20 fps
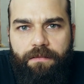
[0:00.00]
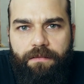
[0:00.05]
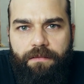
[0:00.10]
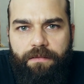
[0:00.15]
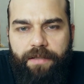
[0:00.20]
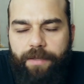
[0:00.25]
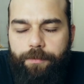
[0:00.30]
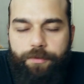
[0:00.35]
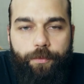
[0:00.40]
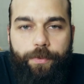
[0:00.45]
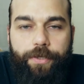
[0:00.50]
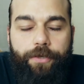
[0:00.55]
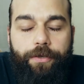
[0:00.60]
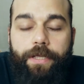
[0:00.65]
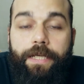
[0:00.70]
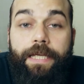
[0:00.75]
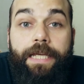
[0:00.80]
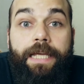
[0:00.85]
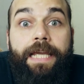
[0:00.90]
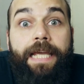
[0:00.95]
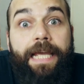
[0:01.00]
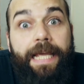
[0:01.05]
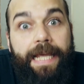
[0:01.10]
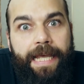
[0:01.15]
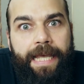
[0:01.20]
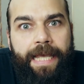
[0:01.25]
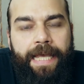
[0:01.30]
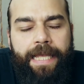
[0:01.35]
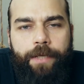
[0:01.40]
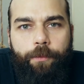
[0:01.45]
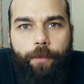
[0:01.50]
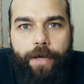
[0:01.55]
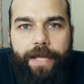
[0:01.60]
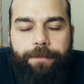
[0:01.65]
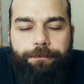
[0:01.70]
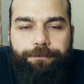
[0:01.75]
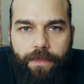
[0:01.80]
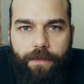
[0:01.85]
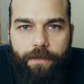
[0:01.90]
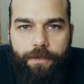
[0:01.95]
That was weird. Anyway,
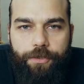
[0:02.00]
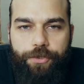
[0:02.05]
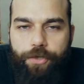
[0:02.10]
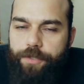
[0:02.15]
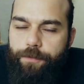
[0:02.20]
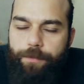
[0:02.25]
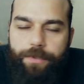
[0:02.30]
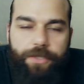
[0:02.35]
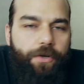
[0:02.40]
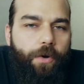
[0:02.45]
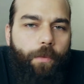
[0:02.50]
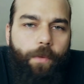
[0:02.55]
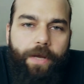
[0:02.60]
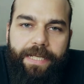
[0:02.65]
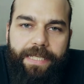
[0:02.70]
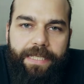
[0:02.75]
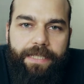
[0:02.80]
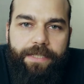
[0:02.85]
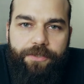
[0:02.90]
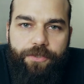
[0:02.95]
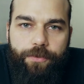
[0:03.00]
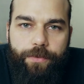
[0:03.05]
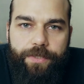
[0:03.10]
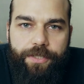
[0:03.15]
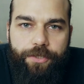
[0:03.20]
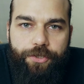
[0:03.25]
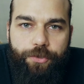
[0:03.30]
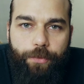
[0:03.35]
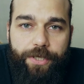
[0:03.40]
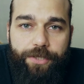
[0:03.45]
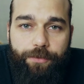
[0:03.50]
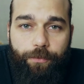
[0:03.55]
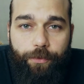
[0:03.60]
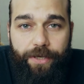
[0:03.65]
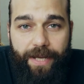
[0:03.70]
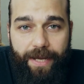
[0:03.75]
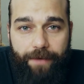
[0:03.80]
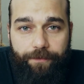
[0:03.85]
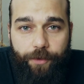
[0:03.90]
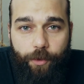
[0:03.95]
trust me, you don't want to get into a situation where
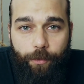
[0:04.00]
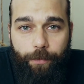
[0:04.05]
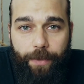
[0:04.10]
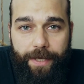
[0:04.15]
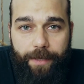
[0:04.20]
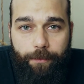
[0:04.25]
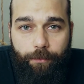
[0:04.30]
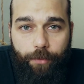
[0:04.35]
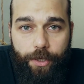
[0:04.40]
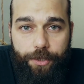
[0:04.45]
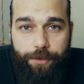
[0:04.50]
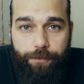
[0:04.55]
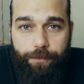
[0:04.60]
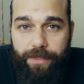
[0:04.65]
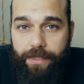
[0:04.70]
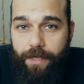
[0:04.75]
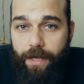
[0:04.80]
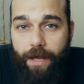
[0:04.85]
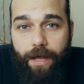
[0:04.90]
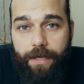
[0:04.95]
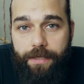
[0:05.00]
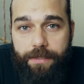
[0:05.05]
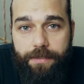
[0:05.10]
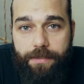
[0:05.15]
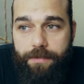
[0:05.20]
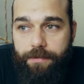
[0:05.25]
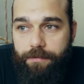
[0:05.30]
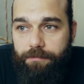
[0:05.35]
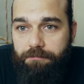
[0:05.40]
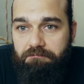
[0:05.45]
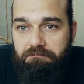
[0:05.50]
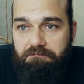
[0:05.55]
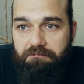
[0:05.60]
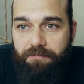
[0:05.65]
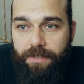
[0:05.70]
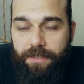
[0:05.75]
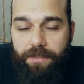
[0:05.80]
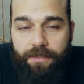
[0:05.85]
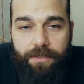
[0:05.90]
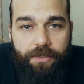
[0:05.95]
you have to go buy a brush because
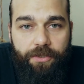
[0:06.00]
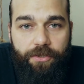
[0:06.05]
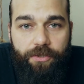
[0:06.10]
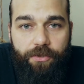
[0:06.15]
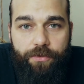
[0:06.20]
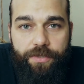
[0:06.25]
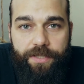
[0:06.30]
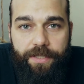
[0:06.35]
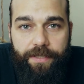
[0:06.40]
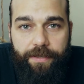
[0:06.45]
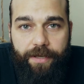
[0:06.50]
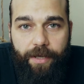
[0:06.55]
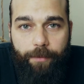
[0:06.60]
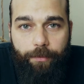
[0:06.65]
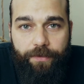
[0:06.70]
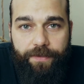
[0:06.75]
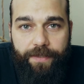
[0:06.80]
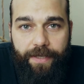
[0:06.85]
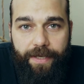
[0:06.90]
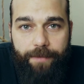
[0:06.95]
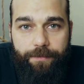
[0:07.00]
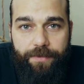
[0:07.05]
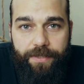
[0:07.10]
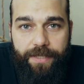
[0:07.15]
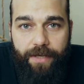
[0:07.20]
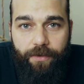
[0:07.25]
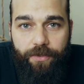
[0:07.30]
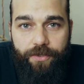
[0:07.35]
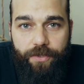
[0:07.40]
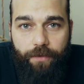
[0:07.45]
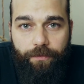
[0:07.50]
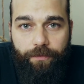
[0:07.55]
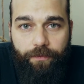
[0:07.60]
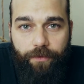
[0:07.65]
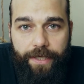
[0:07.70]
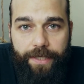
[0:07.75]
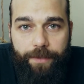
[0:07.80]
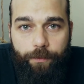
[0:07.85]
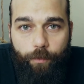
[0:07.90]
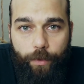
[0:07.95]
you used it a couple times and now it's all
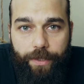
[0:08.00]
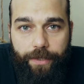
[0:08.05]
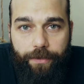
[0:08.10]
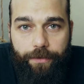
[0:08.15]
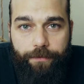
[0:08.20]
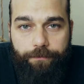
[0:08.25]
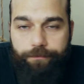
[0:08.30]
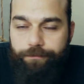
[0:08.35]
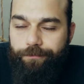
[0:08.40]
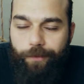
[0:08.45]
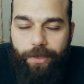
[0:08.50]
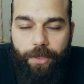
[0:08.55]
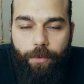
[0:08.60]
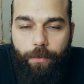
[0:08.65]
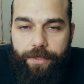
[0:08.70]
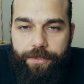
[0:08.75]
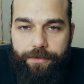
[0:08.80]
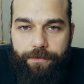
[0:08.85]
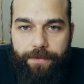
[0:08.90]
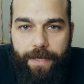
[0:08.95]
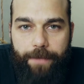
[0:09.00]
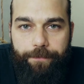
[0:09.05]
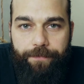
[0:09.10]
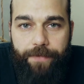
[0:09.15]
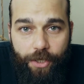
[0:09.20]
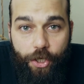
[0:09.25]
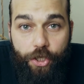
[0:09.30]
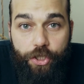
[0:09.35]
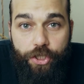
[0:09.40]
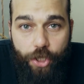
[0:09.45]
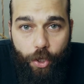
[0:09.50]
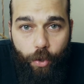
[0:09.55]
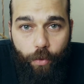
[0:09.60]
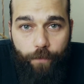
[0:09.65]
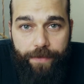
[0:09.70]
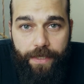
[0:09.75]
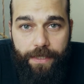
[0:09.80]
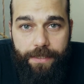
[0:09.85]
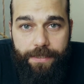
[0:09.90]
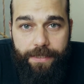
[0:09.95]
frayed and weird. We don't want to do that. So,
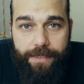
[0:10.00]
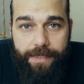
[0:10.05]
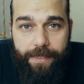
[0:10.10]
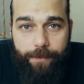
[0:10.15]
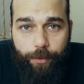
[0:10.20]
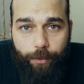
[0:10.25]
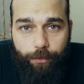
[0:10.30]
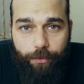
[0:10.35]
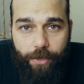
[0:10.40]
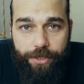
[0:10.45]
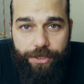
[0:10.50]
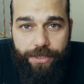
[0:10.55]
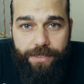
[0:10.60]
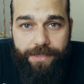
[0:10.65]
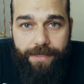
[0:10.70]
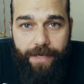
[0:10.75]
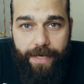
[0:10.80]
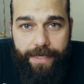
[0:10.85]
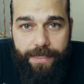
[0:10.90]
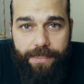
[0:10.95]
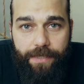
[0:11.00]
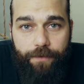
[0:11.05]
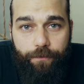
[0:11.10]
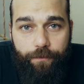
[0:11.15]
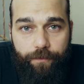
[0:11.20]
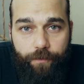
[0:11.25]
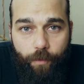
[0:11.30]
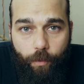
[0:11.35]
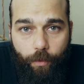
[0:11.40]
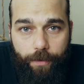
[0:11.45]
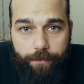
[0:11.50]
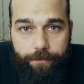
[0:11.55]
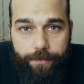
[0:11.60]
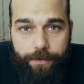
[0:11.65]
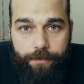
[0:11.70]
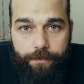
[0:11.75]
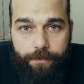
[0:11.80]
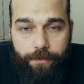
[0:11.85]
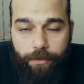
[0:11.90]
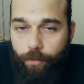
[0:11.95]
to keep your brushes nice and formed,
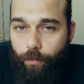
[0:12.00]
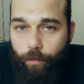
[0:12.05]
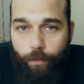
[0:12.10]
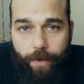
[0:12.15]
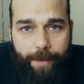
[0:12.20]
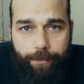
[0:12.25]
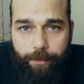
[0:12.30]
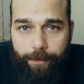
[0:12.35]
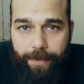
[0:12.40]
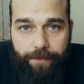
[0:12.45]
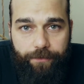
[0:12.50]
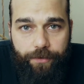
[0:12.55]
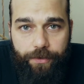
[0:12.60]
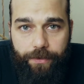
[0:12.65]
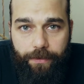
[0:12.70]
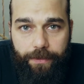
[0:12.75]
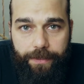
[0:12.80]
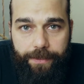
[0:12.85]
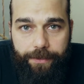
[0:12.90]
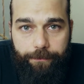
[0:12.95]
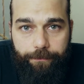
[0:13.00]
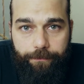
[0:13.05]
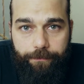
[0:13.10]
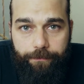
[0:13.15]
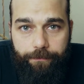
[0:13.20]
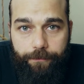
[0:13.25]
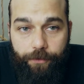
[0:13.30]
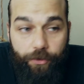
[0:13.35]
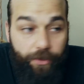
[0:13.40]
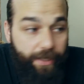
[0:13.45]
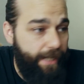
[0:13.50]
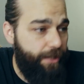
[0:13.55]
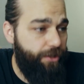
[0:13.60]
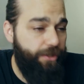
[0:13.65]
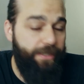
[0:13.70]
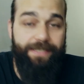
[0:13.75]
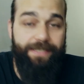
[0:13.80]
wrap them after you clean them. You can actually